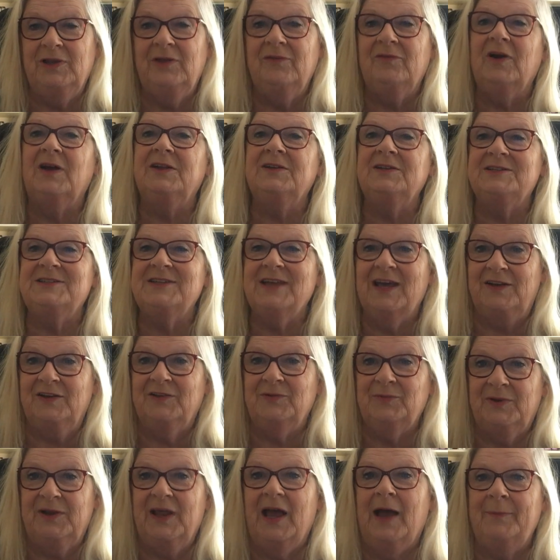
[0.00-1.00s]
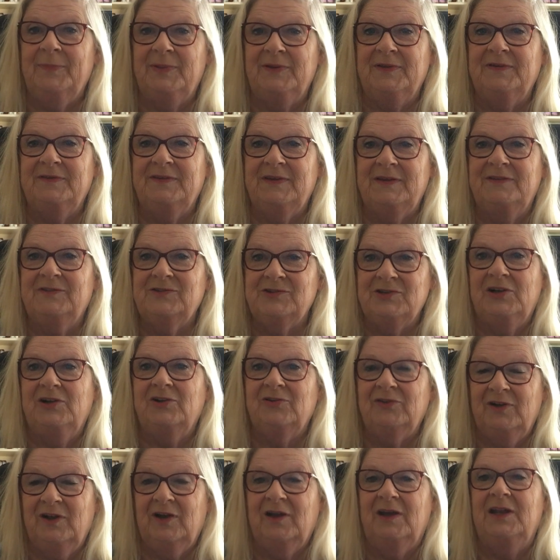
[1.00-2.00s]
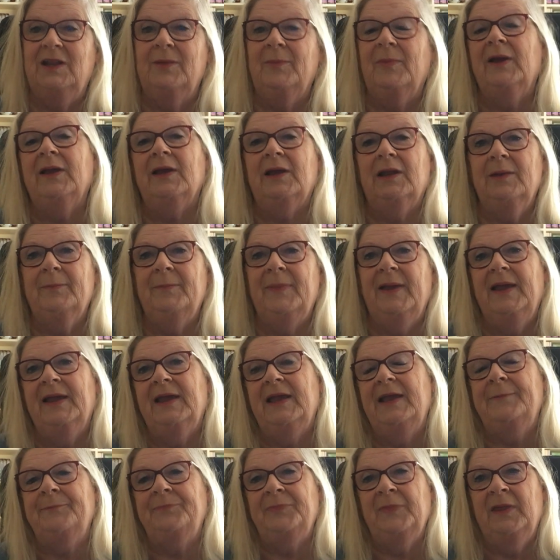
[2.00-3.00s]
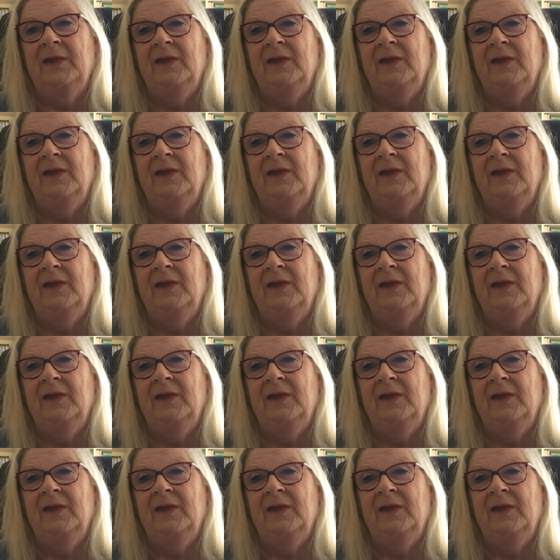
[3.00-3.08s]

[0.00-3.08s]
You've got to tell us what happens to these children, Eileen, Michael, and Peggy."